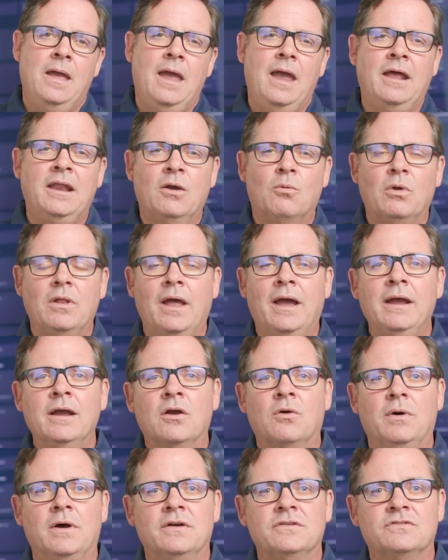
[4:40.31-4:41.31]
And at
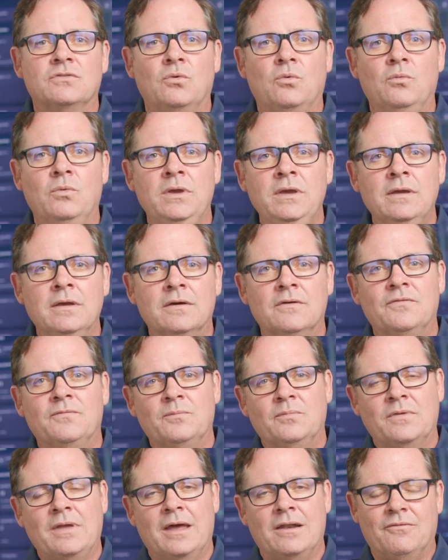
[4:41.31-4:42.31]
ReliaQuest, we have
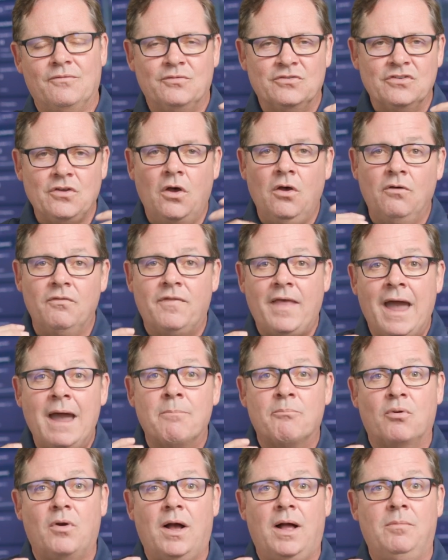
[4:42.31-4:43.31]
kind of solved
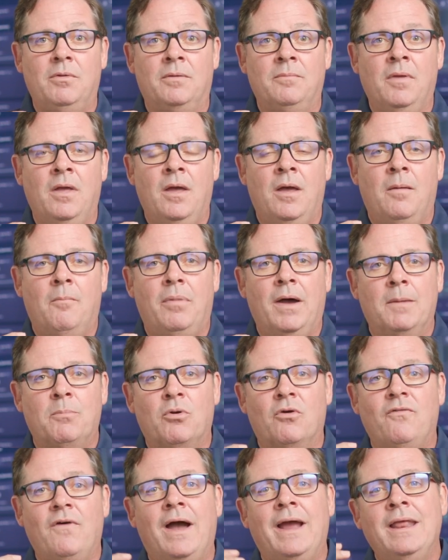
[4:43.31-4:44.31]
that problem by
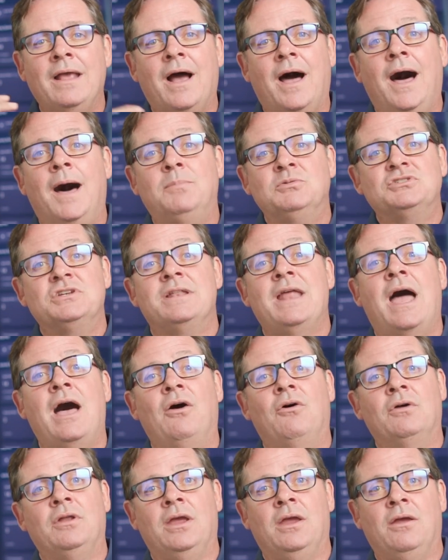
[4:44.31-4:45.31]
providing
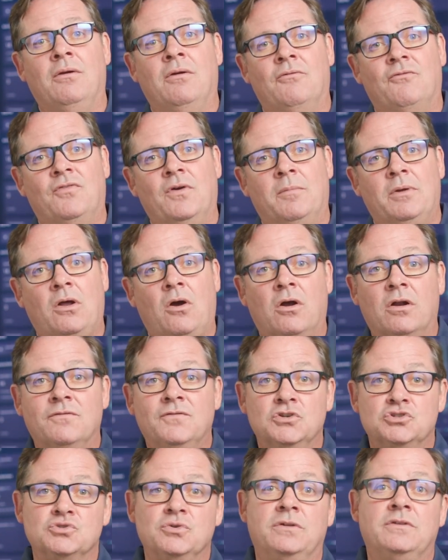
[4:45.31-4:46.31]
optionality from an
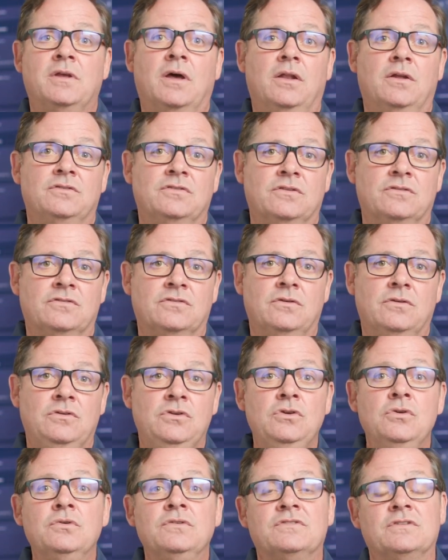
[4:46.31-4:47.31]
artificial intelligence
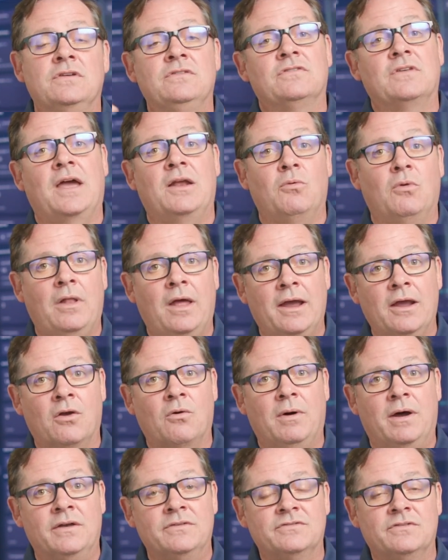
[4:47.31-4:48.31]
use inside
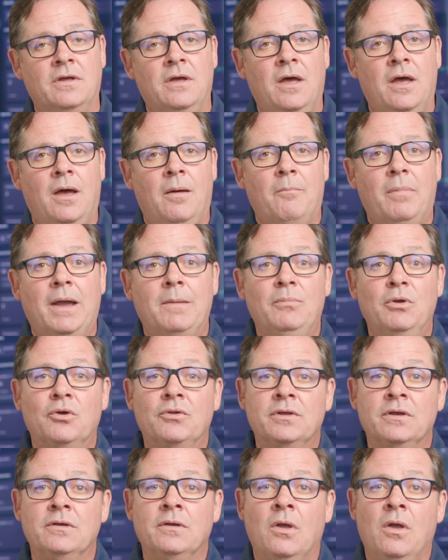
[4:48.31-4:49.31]
ReliaQuest by
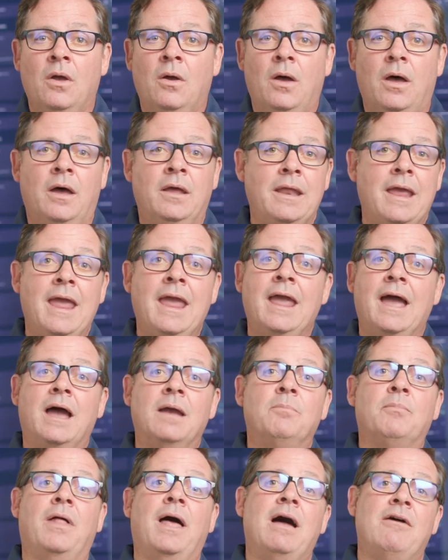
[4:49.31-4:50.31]
building an
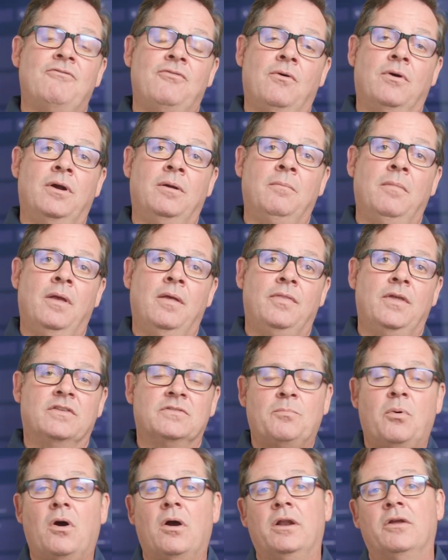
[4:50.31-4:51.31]
AI platform
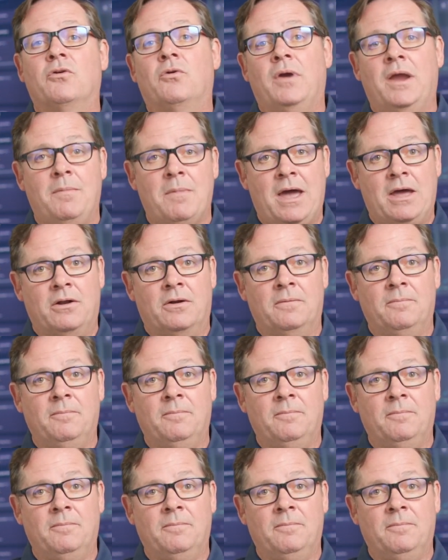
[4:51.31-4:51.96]
that's part of GreyMatter.